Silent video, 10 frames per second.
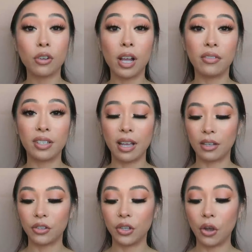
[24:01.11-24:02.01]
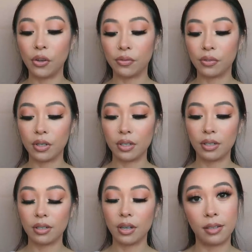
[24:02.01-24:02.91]
Drive is actually
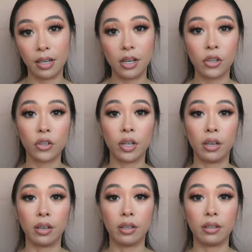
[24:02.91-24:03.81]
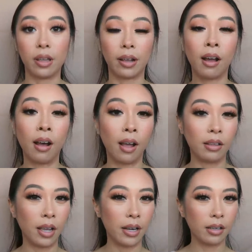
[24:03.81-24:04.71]
Ofra's signature like
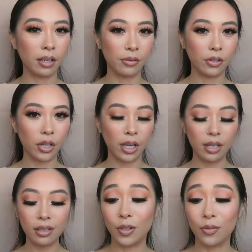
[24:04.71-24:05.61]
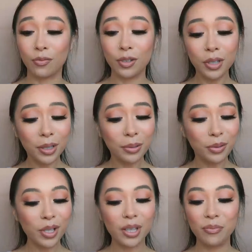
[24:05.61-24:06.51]
highlighter kind of shade. So it's really cool
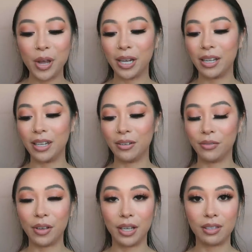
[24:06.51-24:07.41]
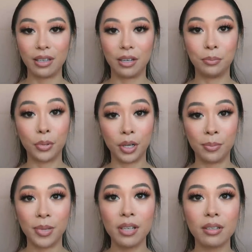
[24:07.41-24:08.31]
that they've made it in a face and body
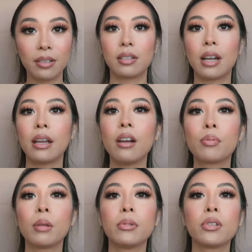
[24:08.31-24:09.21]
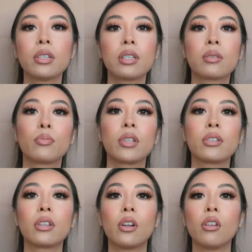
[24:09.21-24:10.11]
mist. Today I'll probably just
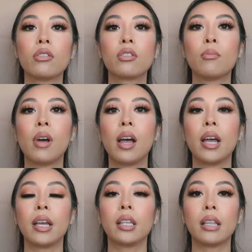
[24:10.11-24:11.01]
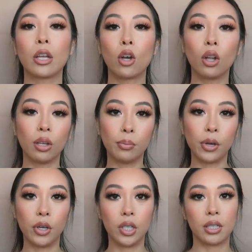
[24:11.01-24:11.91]
spritz it onto my like
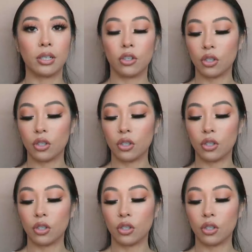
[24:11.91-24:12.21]
collarbones and